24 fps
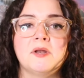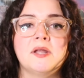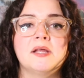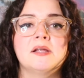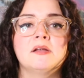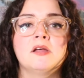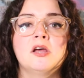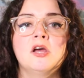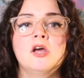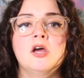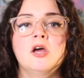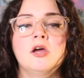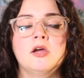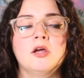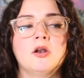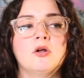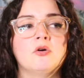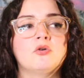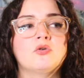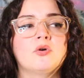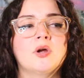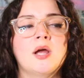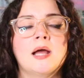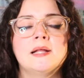And it, you
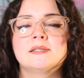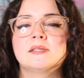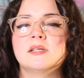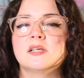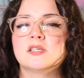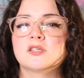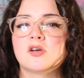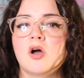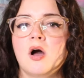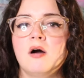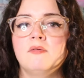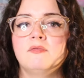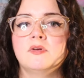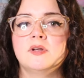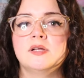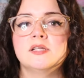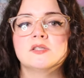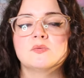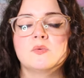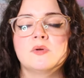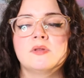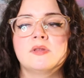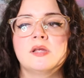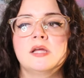know, creates this
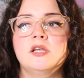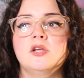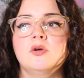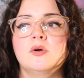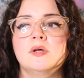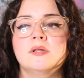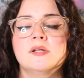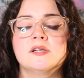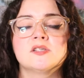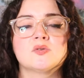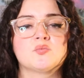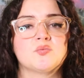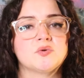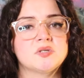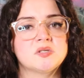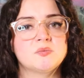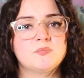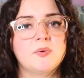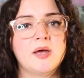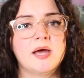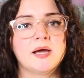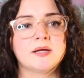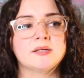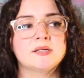confidence within you and this
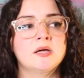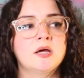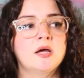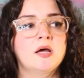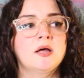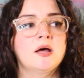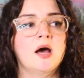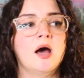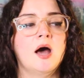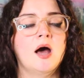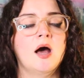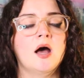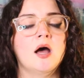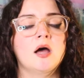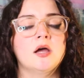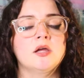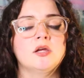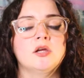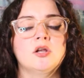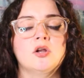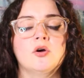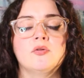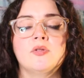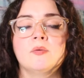respect, uh,
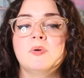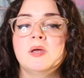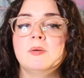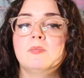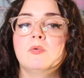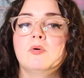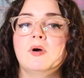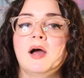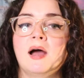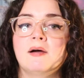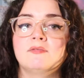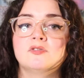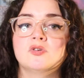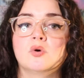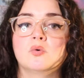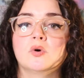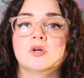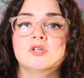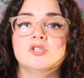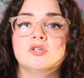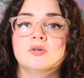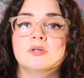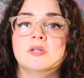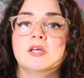you know, that people have
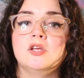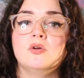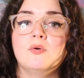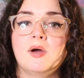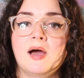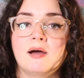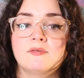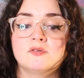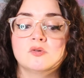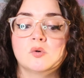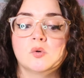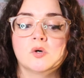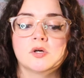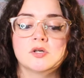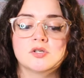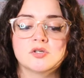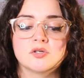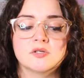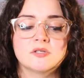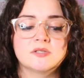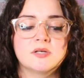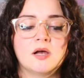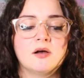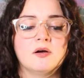towards you and that you have towards
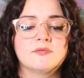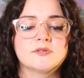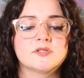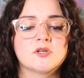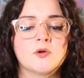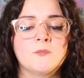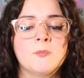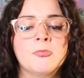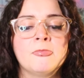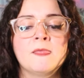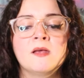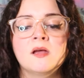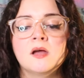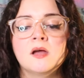yourself. So